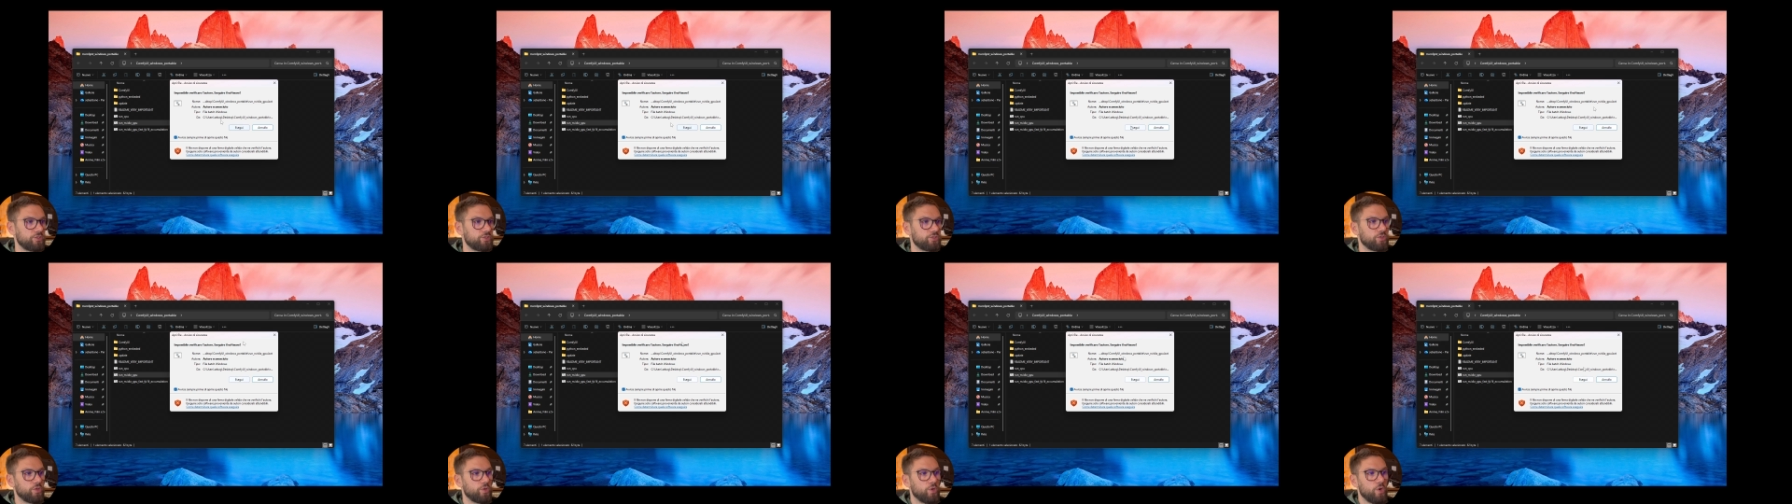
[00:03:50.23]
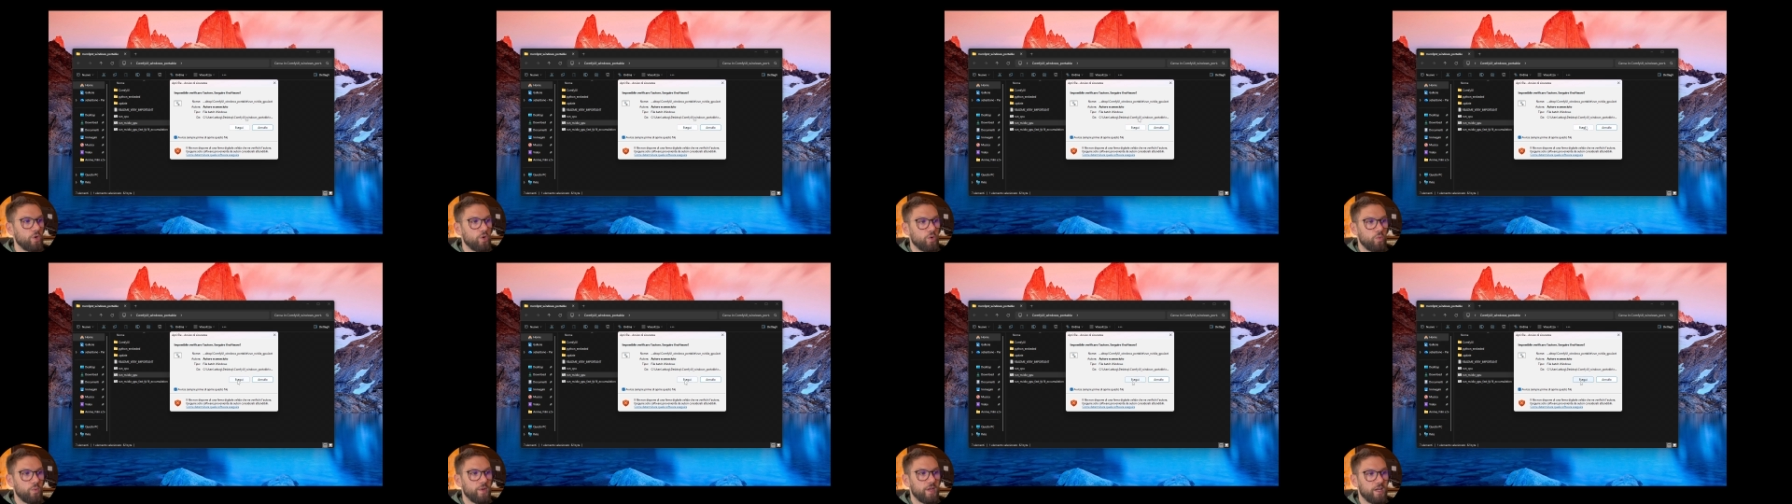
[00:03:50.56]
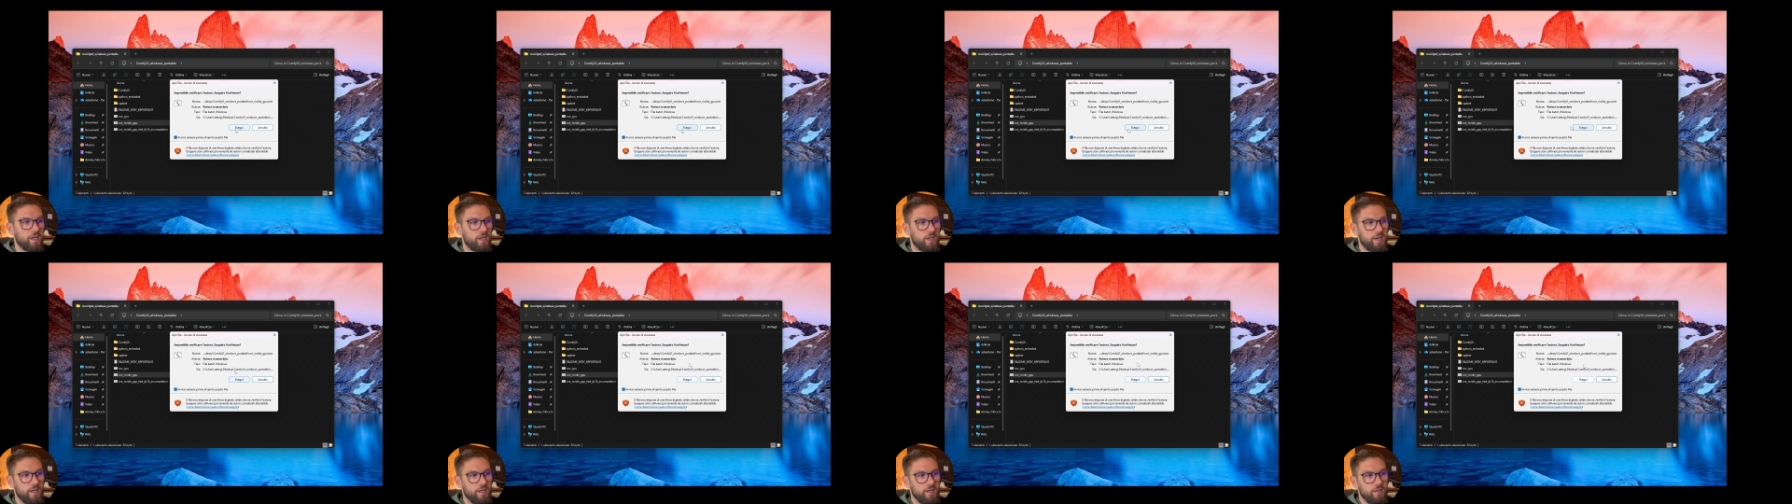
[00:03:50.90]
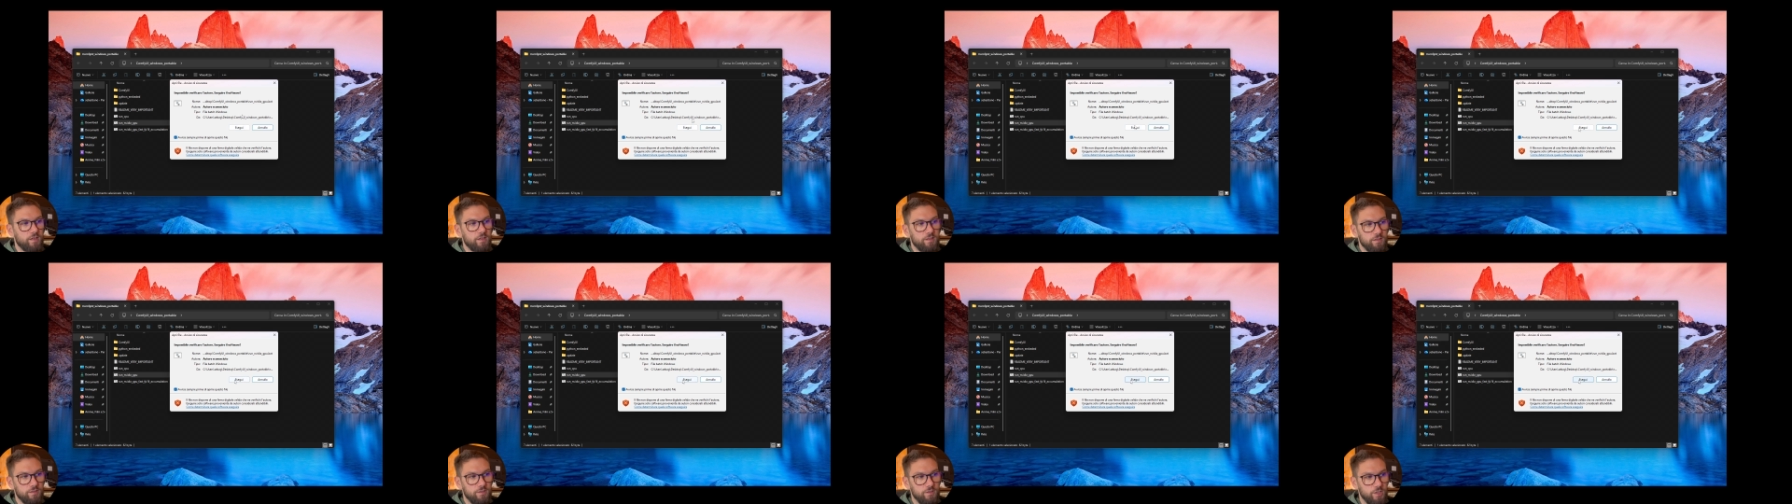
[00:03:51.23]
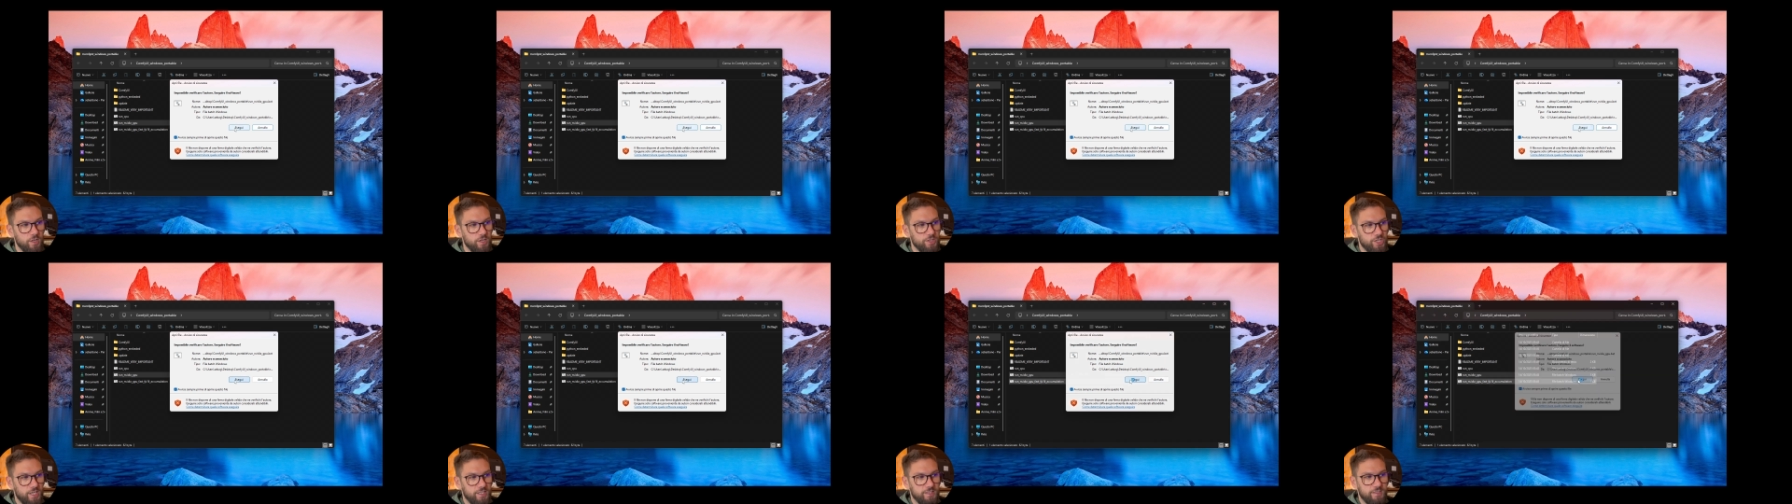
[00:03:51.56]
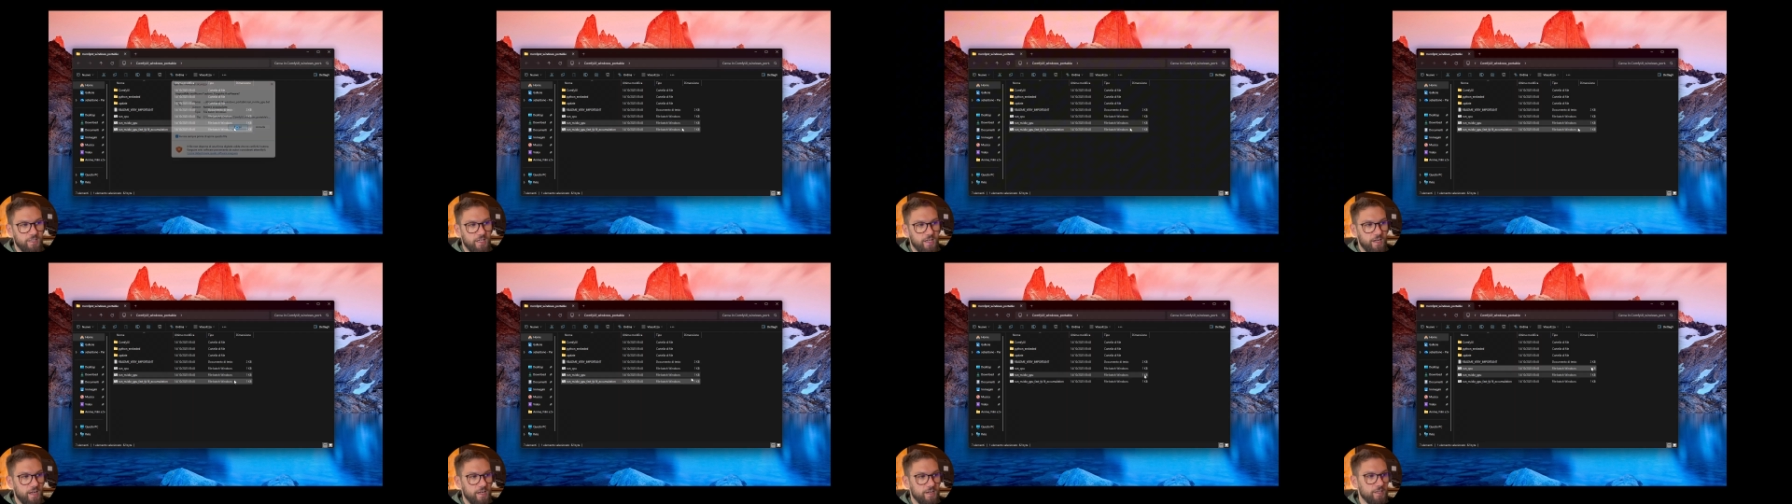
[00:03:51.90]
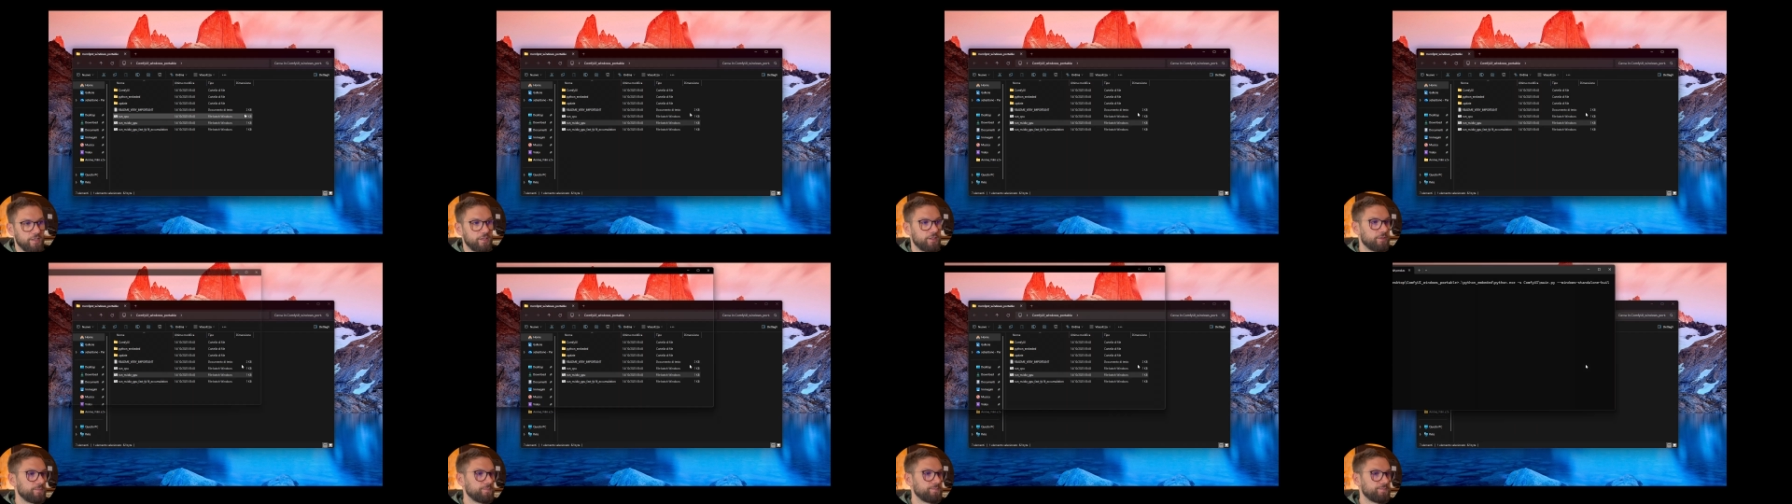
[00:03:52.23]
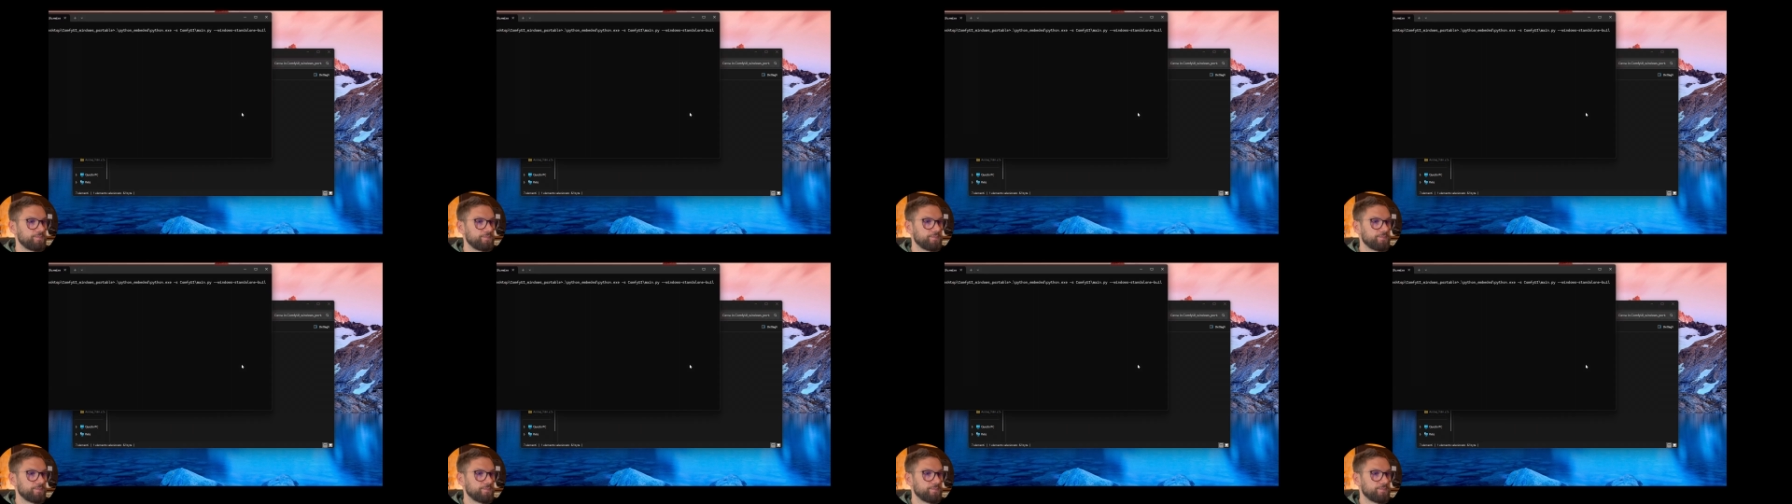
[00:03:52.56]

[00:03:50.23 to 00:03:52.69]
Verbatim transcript: so we can just run it.